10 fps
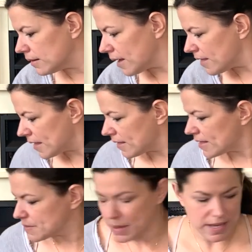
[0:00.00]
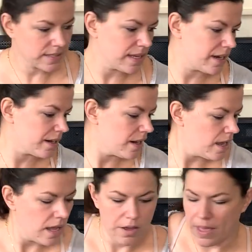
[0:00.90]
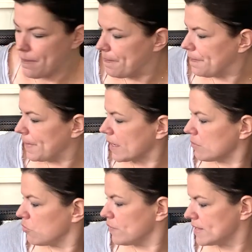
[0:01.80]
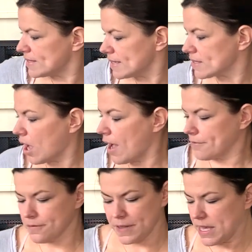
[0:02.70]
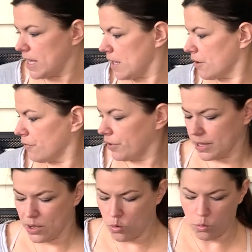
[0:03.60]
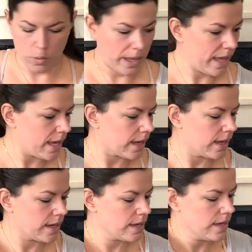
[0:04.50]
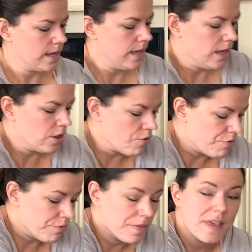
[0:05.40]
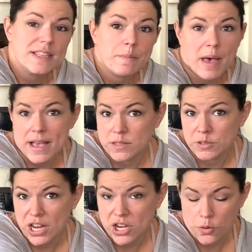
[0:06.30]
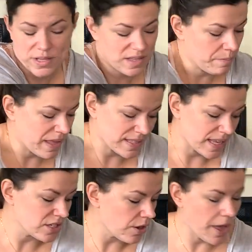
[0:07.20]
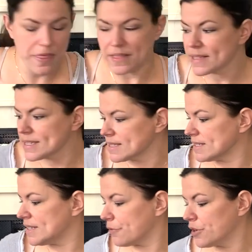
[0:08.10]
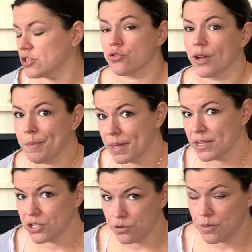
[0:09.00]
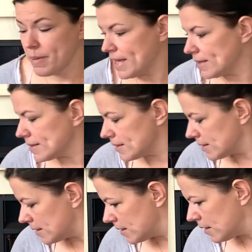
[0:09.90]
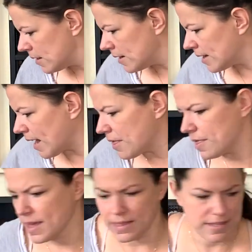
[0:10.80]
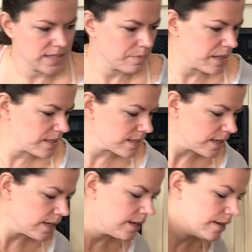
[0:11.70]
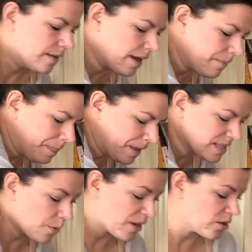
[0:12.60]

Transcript: I think this box here. Okay, I'm gonna move these things off of here really quick. Go through this box, which I know is the bins. I don't. I think this is a different trip to the bins, and I think this is bins. Because I went